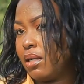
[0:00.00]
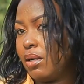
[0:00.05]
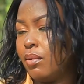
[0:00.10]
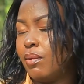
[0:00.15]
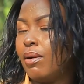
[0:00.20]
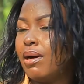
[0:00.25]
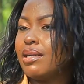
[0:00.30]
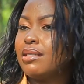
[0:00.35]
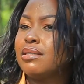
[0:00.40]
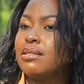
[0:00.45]

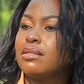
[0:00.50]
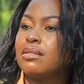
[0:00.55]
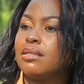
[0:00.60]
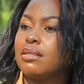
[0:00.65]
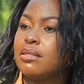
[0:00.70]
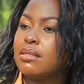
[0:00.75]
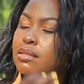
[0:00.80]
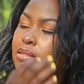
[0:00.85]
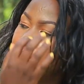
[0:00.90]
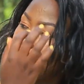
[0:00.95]
what?
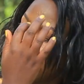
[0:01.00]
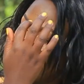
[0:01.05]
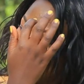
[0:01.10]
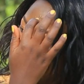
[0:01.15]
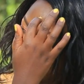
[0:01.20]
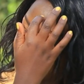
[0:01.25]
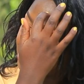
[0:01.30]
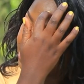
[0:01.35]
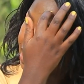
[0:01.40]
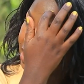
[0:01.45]
It's a day
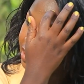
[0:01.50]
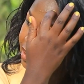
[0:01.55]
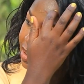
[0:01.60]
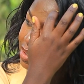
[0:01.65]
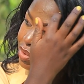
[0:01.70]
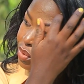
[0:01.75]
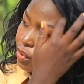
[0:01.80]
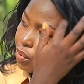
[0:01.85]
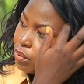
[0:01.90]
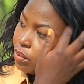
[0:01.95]
school. It's a day
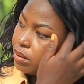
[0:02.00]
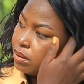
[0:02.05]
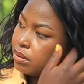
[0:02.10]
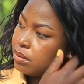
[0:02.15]
school.